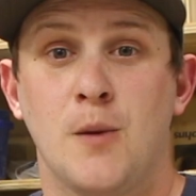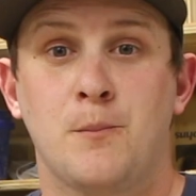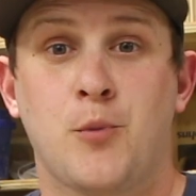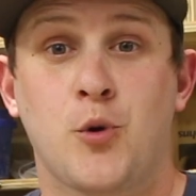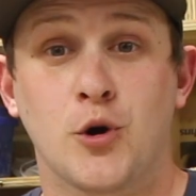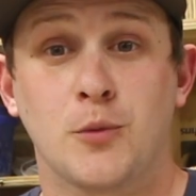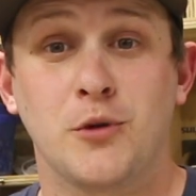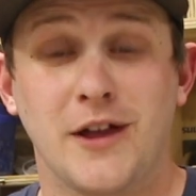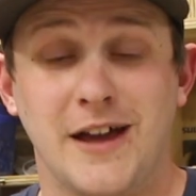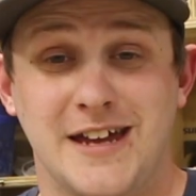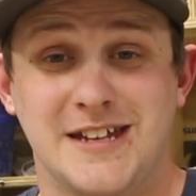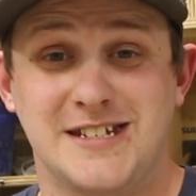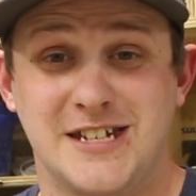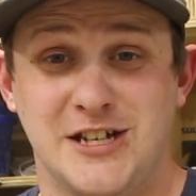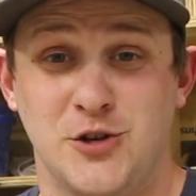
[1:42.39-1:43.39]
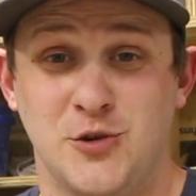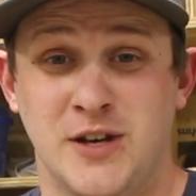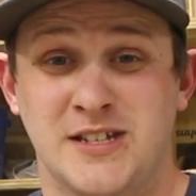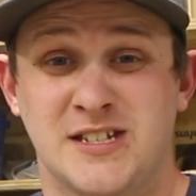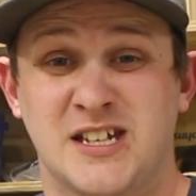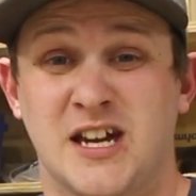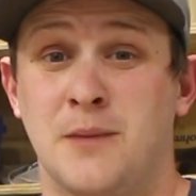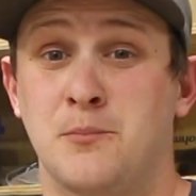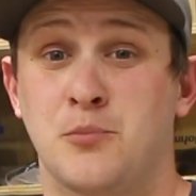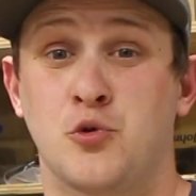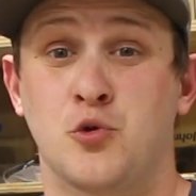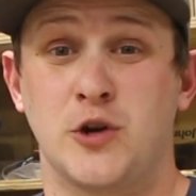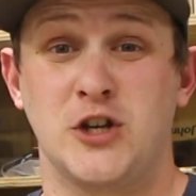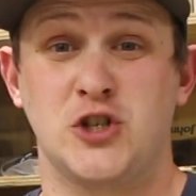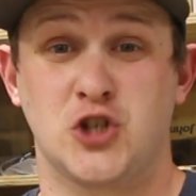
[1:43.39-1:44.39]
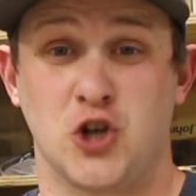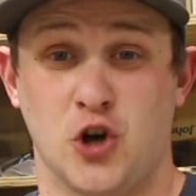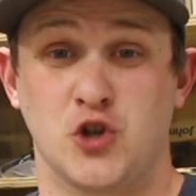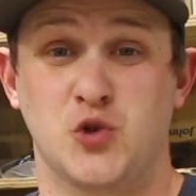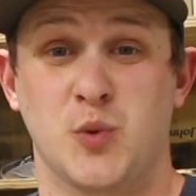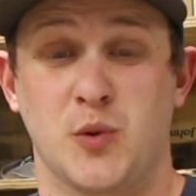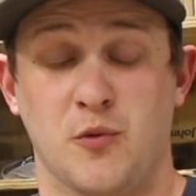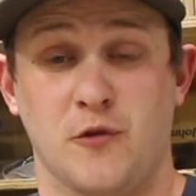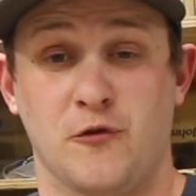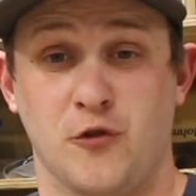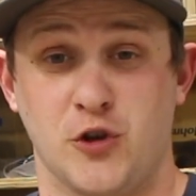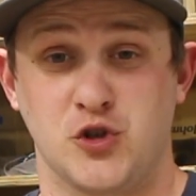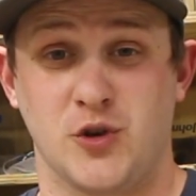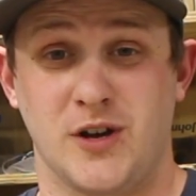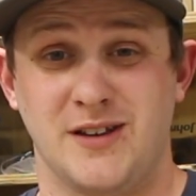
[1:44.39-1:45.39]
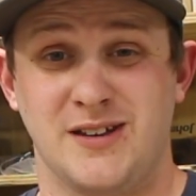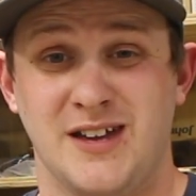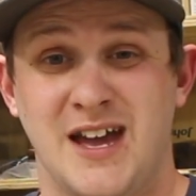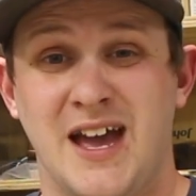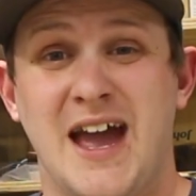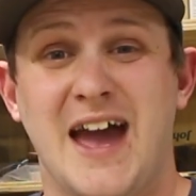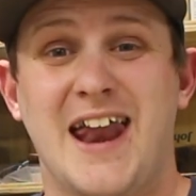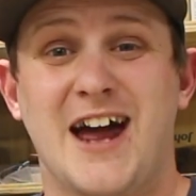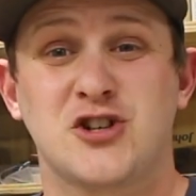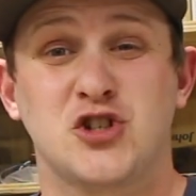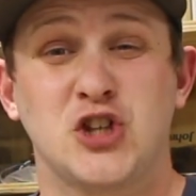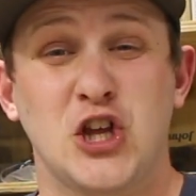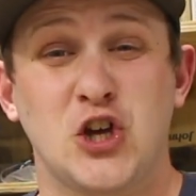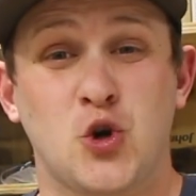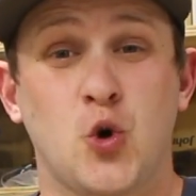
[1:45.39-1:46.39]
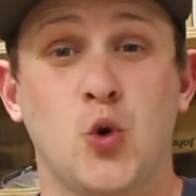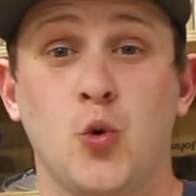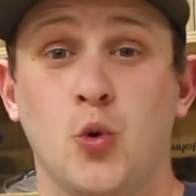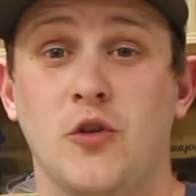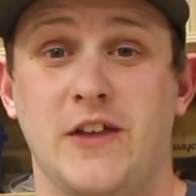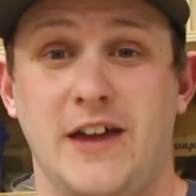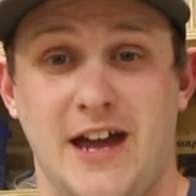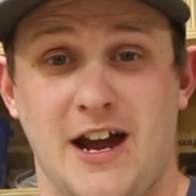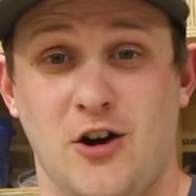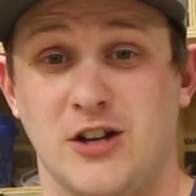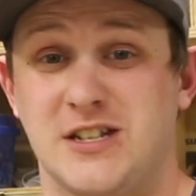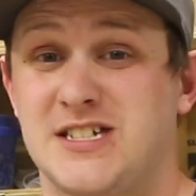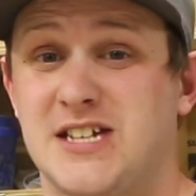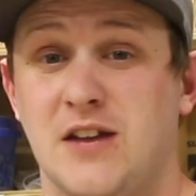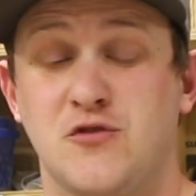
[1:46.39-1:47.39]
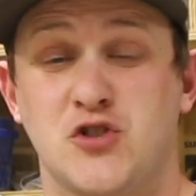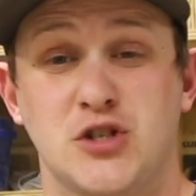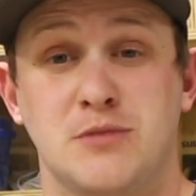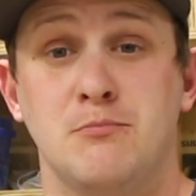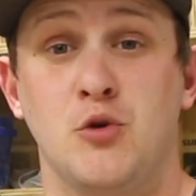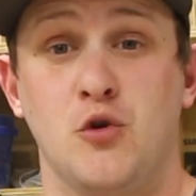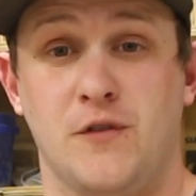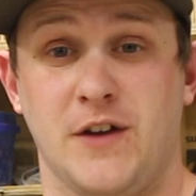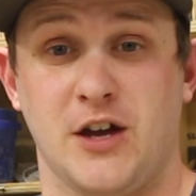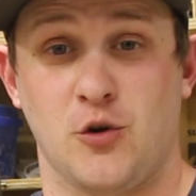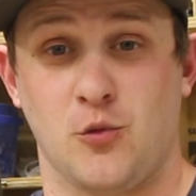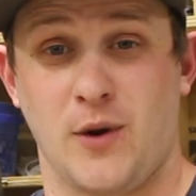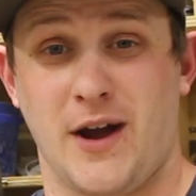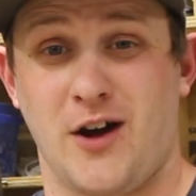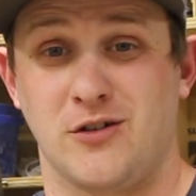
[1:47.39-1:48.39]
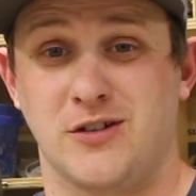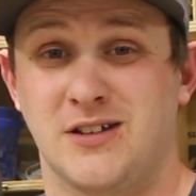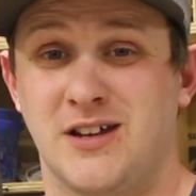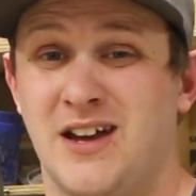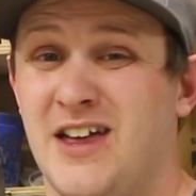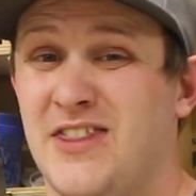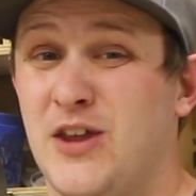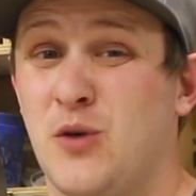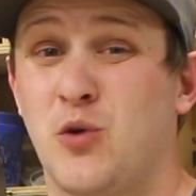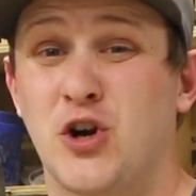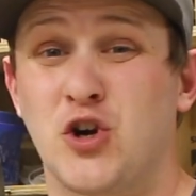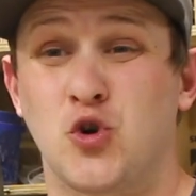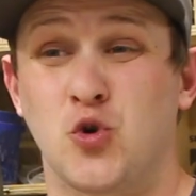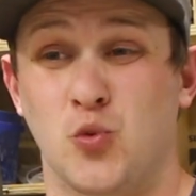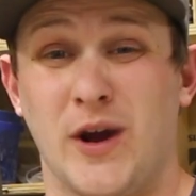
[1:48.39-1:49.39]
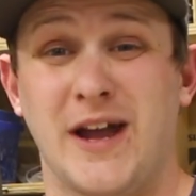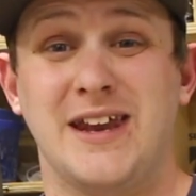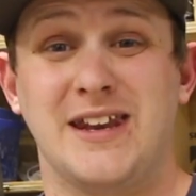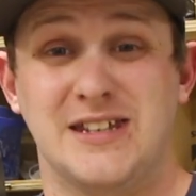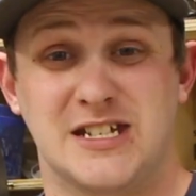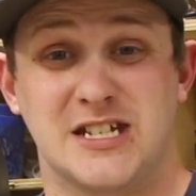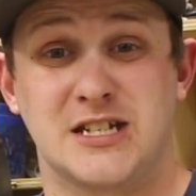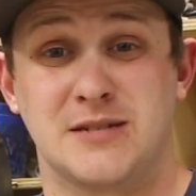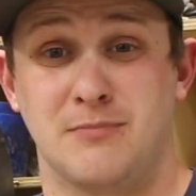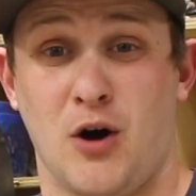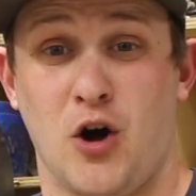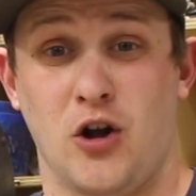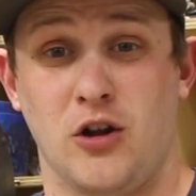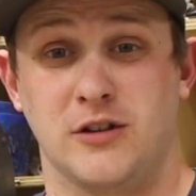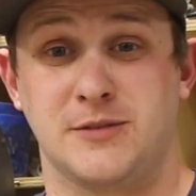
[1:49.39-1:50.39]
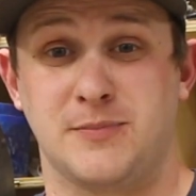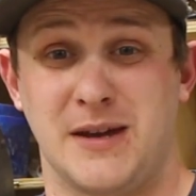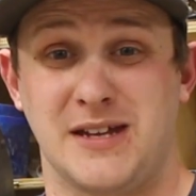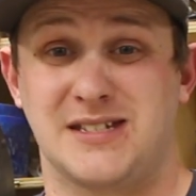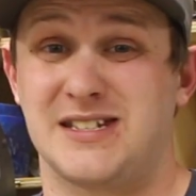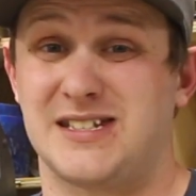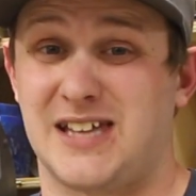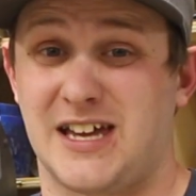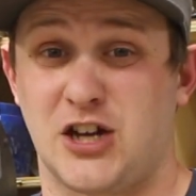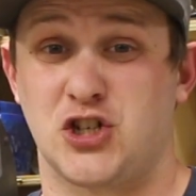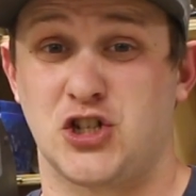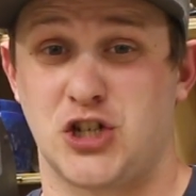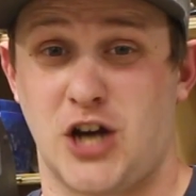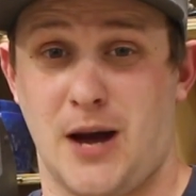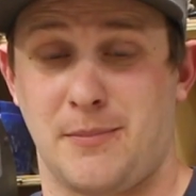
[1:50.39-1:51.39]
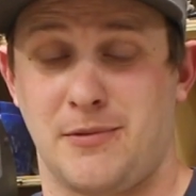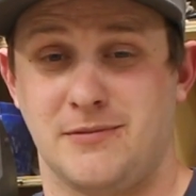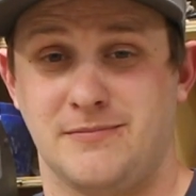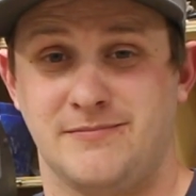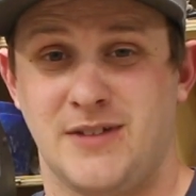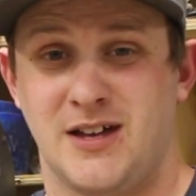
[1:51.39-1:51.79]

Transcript: Portable AC units come pre-charged with refrigerant and actually cool the air instead of just moving it around. They work great in small spaces like a shop.